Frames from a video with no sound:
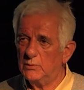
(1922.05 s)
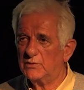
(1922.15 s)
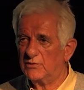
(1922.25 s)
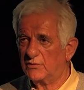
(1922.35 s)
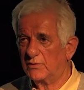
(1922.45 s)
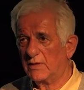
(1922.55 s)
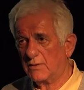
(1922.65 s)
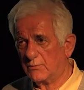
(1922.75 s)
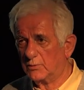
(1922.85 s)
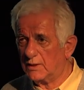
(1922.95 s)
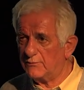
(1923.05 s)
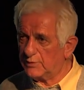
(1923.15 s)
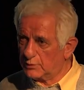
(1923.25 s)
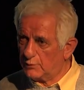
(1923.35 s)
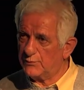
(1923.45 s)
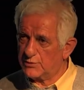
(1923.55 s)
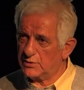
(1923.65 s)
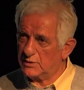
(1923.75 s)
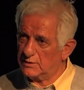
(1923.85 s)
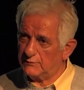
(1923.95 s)
is an ethnographic
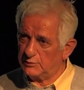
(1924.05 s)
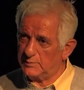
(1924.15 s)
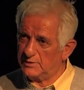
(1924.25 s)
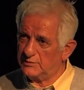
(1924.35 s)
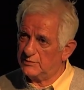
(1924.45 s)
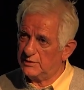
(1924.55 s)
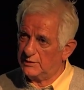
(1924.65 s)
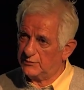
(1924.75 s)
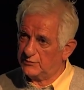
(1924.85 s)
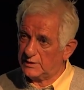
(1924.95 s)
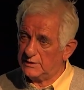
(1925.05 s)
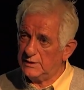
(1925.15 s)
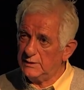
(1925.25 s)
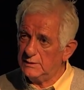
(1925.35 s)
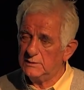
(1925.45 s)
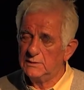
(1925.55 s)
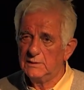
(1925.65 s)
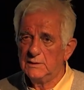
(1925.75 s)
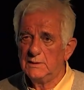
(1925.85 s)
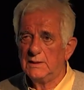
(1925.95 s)
official government study,
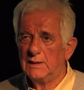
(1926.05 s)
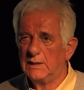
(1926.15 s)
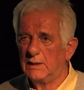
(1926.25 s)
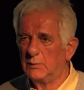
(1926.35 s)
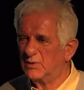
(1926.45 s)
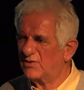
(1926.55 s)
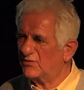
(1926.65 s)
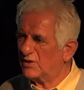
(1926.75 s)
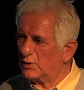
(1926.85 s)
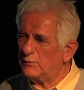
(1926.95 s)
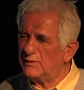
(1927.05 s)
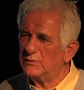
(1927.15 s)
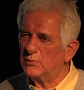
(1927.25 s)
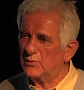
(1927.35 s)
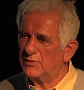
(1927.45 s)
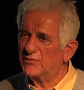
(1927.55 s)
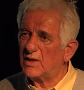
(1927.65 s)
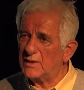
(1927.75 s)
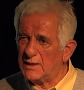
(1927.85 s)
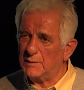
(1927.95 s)
which is equivalent to the
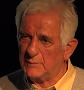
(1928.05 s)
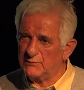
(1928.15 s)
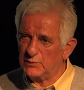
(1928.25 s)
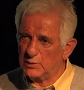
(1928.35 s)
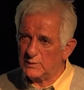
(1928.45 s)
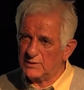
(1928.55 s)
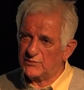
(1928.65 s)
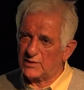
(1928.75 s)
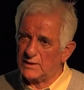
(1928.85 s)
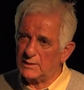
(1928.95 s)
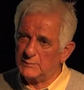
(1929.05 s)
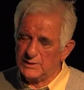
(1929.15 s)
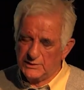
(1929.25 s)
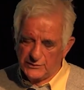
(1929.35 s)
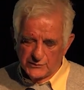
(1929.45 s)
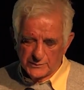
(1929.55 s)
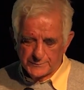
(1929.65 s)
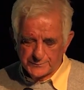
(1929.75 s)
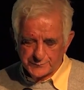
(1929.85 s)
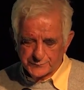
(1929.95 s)
Salname, if you know what the Salname is.
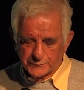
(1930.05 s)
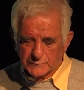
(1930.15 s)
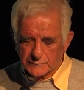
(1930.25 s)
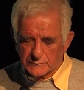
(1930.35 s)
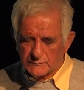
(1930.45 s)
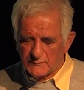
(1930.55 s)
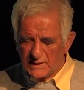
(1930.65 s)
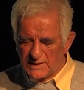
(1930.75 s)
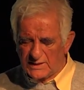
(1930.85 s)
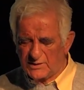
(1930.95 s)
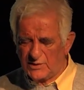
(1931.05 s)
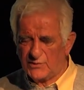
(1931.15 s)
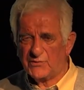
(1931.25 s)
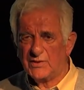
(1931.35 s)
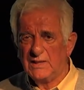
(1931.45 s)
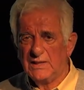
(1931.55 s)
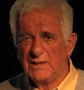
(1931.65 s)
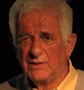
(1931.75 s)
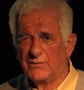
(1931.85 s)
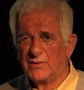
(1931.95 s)
That is,
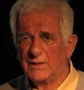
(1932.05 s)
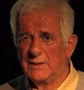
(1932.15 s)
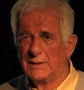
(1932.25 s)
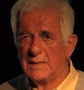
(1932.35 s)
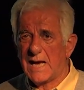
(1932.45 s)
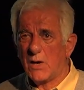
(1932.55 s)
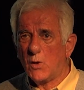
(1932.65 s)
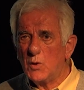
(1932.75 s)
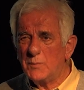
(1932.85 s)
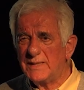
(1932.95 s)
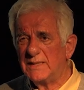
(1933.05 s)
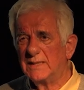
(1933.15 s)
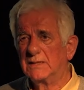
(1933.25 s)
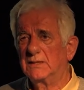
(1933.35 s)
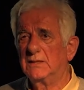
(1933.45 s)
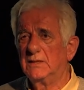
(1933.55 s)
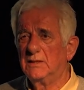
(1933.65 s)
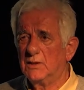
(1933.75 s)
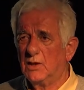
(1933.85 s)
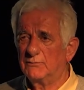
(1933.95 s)
it's an almanac
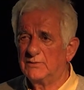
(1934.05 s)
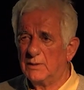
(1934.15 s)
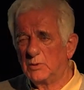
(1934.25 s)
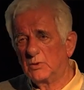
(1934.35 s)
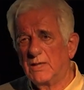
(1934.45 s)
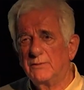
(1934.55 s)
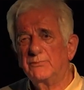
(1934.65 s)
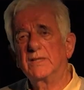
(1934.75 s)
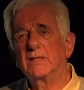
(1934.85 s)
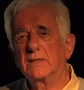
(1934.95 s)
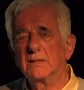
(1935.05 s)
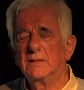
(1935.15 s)
of demographic,